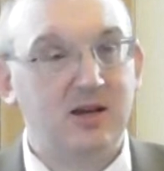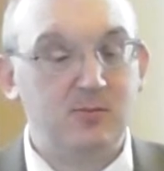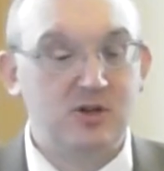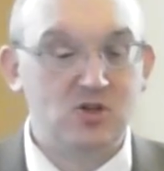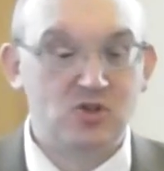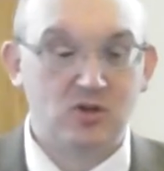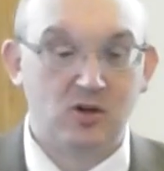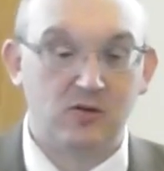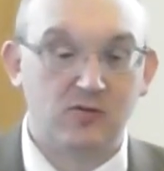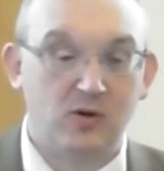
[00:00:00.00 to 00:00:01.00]
image
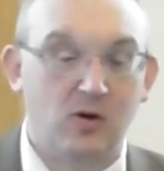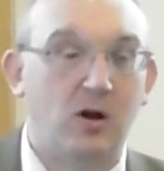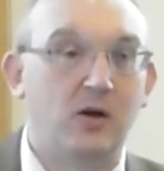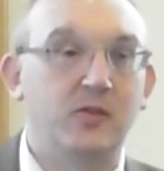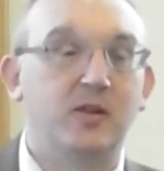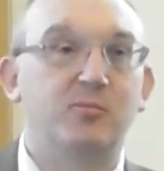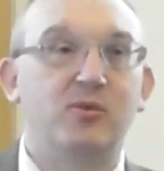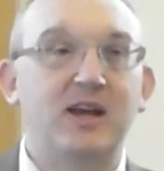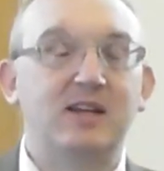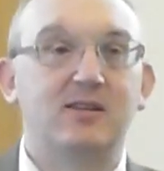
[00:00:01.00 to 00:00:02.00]
of God, the
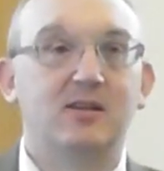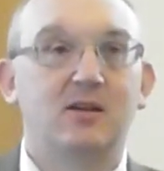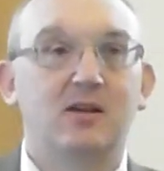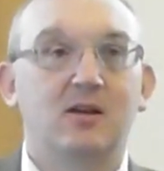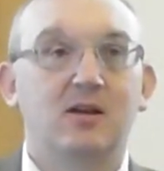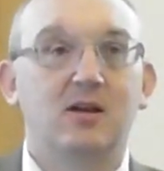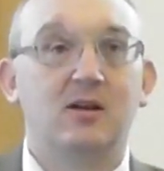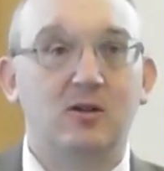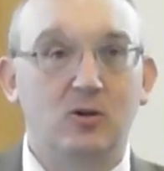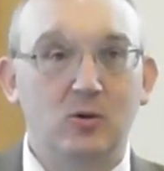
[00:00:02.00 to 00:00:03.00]
bright
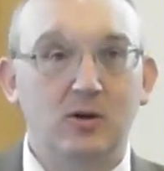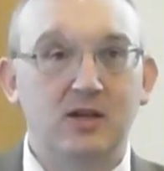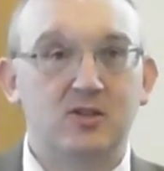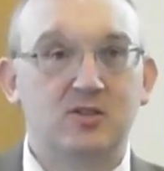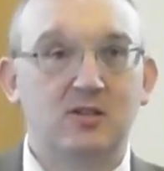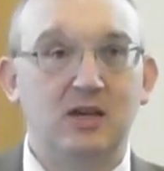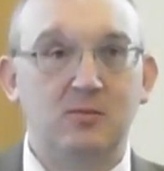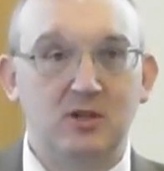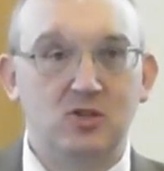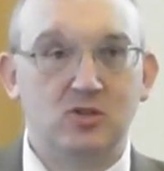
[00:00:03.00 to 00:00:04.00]
and glorious
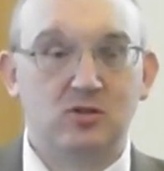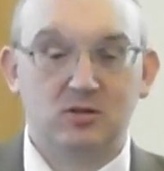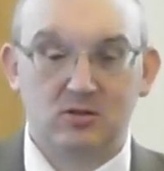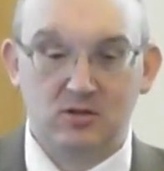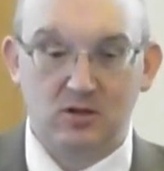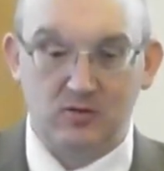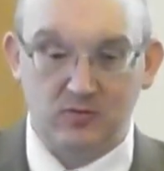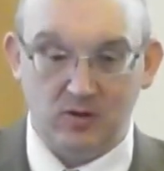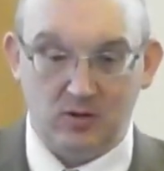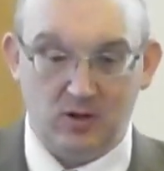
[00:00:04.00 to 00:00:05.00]
image
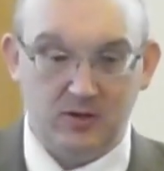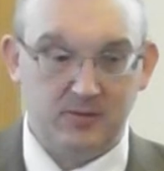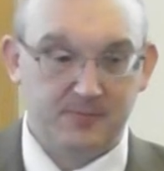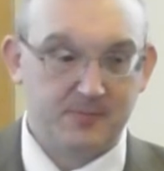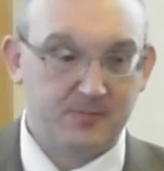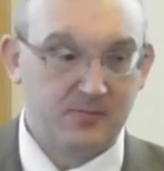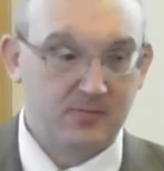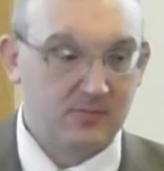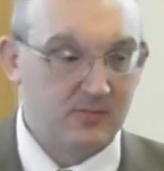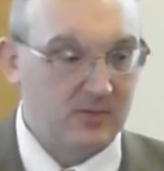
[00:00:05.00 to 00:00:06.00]
of God.
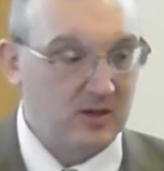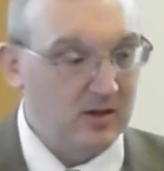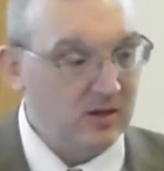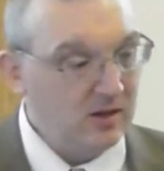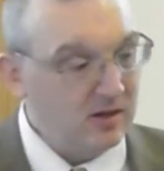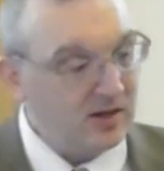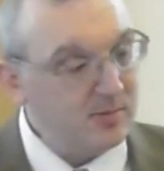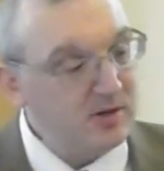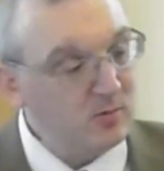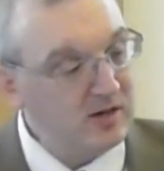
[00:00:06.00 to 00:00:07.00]

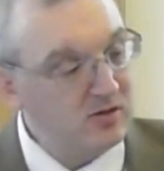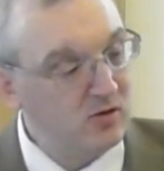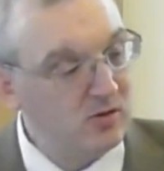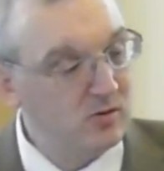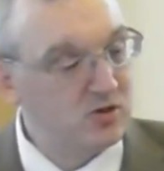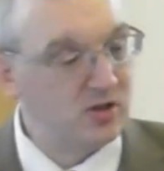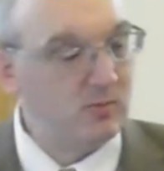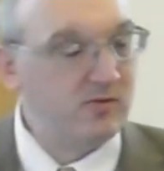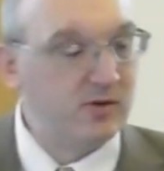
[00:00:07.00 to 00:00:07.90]
Let me read to you some